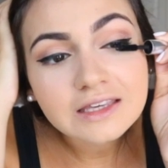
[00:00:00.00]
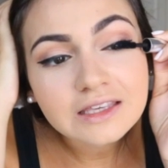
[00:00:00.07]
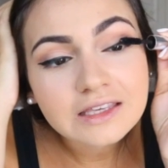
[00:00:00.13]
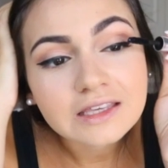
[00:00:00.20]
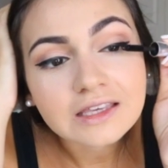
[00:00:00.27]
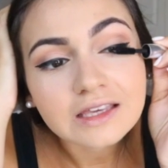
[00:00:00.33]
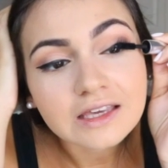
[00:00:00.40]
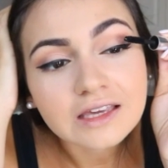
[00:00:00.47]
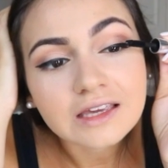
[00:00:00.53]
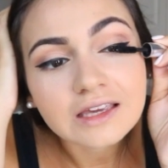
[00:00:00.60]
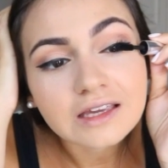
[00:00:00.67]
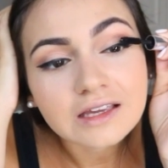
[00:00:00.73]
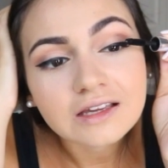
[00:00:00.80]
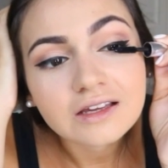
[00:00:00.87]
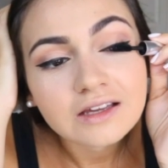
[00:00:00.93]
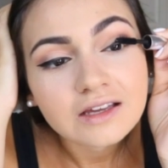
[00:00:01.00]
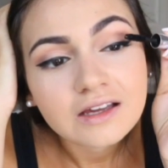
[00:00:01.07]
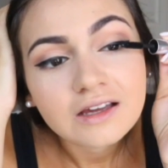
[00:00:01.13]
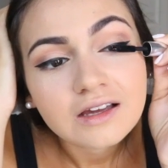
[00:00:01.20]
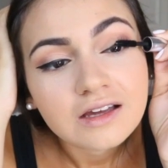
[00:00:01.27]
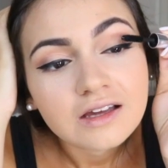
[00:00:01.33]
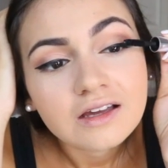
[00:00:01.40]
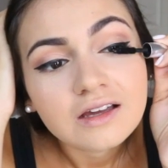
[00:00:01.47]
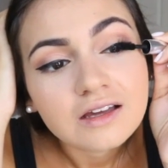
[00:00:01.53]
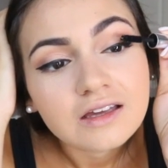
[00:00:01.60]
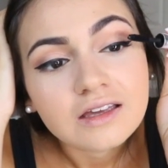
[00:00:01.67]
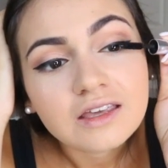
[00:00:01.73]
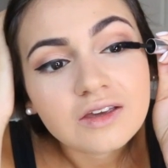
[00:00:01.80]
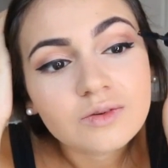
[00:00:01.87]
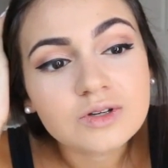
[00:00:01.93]
Like, he
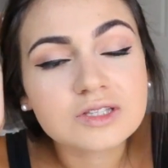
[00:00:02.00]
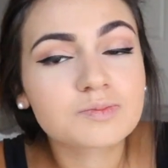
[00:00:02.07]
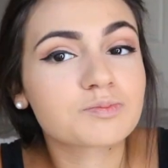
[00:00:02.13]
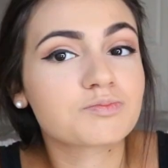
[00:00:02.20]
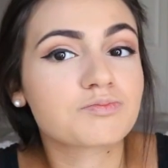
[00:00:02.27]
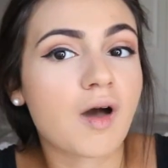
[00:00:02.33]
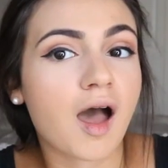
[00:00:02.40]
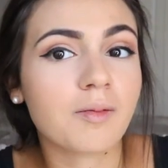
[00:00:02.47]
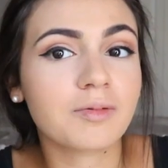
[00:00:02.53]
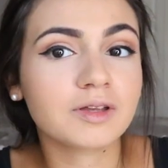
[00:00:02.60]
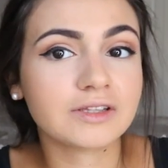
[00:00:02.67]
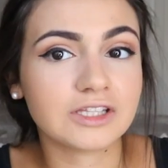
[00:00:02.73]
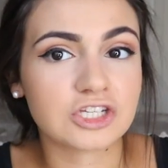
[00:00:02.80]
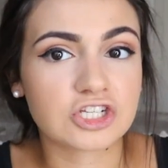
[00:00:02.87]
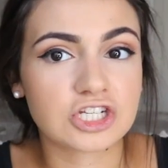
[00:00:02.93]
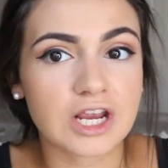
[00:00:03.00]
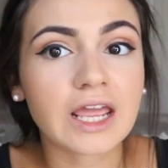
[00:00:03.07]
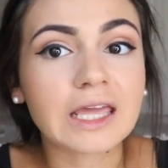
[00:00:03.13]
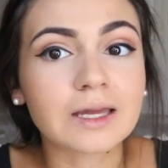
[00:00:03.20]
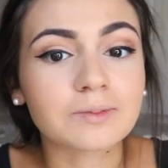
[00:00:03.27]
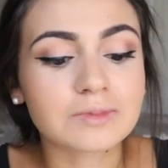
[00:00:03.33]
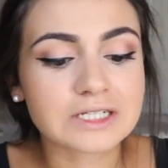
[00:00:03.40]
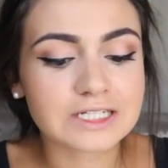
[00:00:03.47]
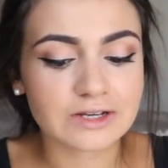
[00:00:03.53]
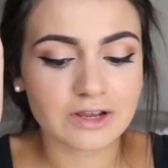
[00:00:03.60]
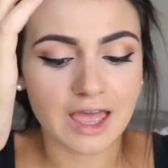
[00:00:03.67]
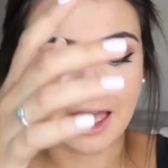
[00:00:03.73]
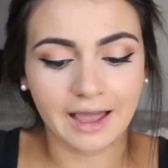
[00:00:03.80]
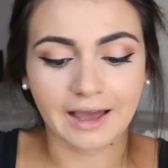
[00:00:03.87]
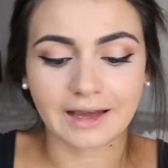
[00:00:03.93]
was publicly shamed,
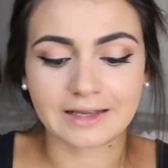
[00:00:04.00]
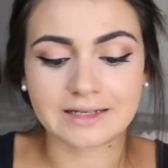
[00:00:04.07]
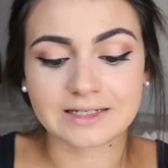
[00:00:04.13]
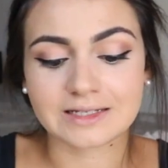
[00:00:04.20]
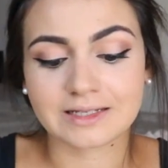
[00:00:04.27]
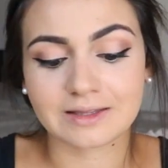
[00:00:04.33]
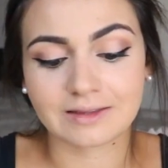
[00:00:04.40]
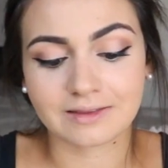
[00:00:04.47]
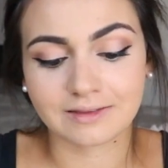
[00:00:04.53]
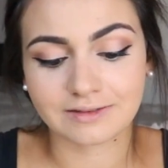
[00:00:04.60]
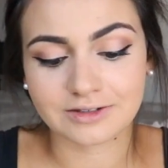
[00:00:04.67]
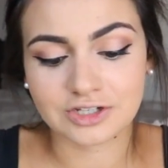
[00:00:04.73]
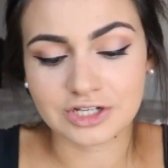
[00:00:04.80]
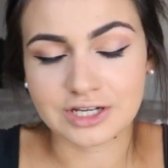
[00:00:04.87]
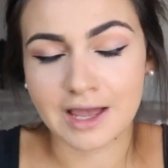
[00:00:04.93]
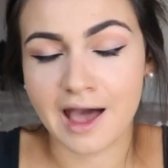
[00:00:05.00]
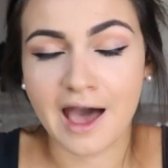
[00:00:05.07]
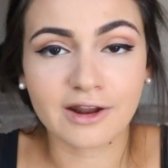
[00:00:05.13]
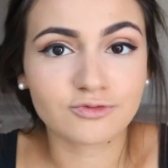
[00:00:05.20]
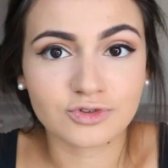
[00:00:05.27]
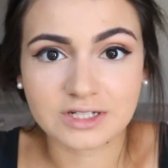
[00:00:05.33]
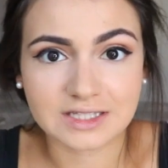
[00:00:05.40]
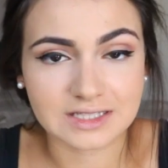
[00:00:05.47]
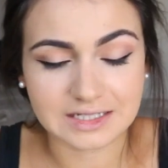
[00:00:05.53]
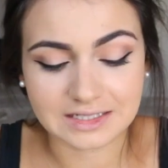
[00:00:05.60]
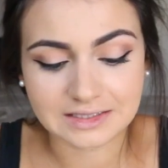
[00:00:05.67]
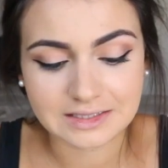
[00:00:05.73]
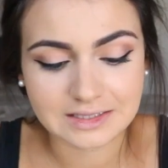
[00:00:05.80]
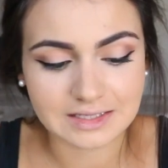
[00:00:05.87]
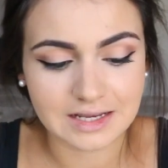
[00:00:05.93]
and she had
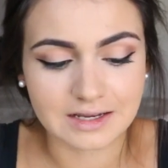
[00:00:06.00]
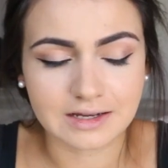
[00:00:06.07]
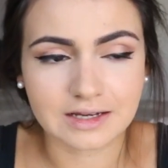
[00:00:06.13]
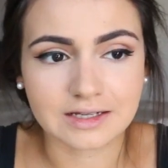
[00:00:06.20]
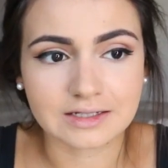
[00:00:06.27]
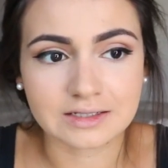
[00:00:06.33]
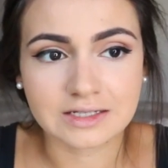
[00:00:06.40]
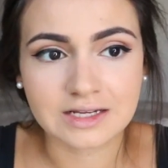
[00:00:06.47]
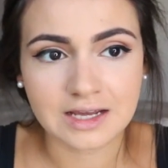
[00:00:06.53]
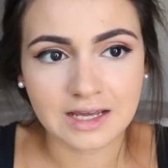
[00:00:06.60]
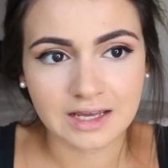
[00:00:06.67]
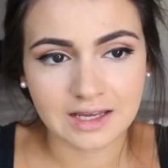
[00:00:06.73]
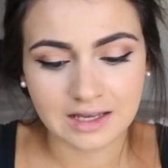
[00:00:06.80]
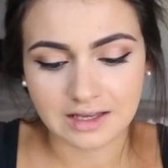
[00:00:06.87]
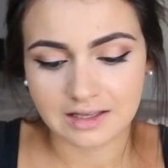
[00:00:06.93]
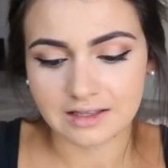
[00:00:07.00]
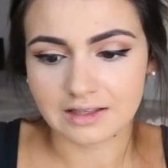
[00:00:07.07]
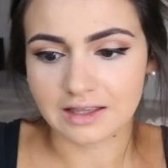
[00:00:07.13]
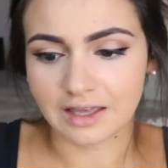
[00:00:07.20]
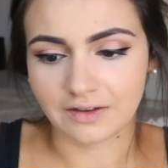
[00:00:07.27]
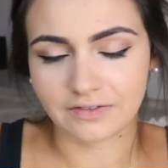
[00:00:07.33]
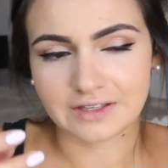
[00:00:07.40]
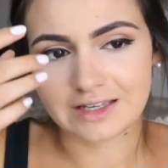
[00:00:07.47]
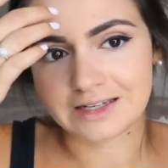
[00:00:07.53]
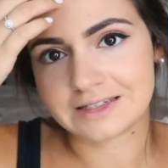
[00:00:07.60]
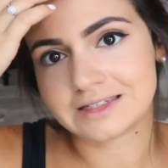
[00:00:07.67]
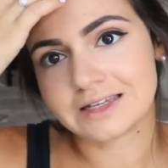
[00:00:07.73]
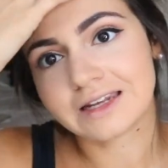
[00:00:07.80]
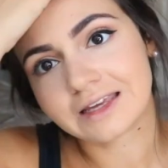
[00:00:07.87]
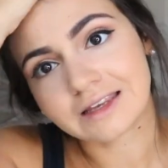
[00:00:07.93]
receipts, and if he
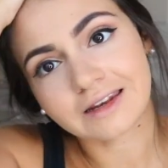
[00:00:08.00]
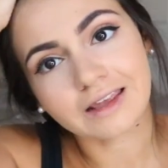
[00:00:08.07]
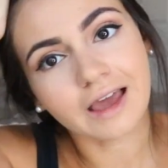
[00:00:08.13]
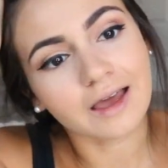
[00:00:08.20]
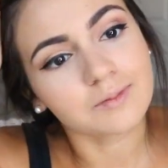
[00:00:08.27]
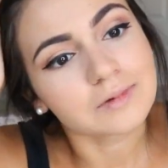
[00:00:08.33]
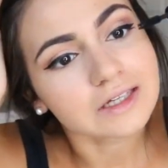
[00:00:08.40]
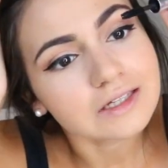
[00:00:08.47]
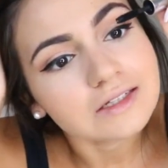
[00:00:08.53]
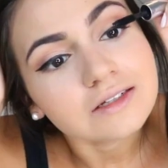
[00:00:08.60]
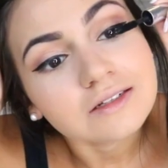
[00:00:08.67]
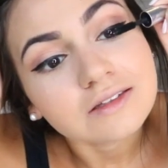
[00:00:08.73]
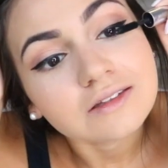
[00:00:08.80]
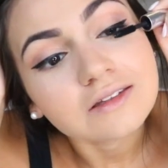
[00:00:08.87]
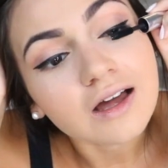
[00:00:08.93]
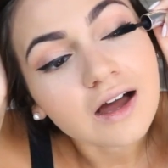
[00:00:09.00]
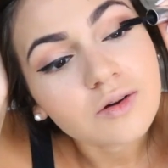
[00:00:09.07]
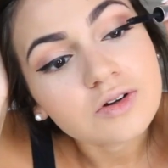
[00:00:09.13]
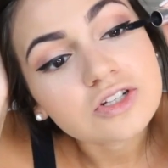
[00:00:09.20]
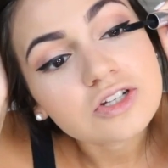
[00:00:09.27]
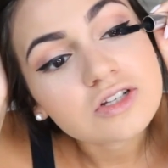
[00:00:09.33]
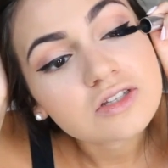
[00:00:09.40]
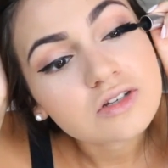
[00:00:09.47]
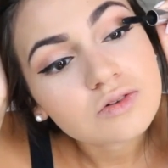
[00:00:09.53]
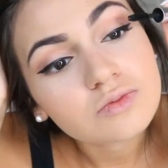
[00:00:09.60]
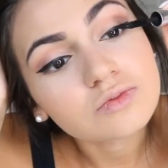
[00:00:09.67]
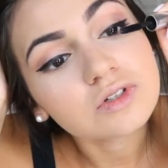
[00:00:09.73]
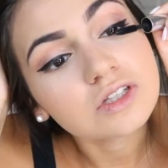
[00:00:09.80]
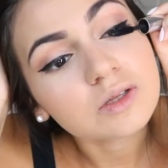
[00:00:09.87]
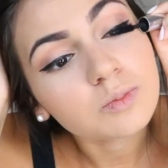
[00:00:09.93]
didn't, I mean, that would just look
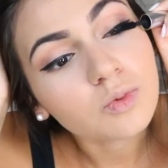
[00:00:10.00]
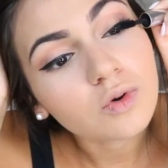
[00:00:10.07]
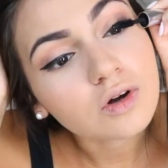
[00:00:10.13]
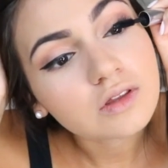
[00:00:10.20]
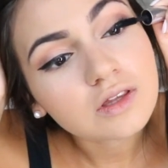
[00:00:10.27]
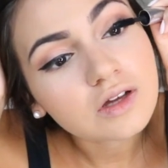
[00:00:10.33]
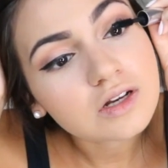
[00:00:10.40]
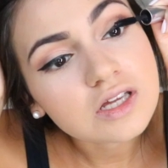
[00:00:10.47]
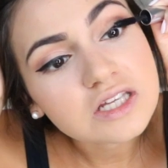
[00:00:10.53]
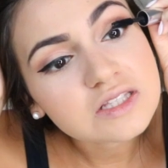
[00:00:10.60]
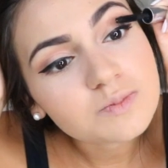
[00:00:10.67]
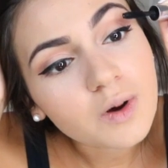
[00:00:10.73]
really poorly on his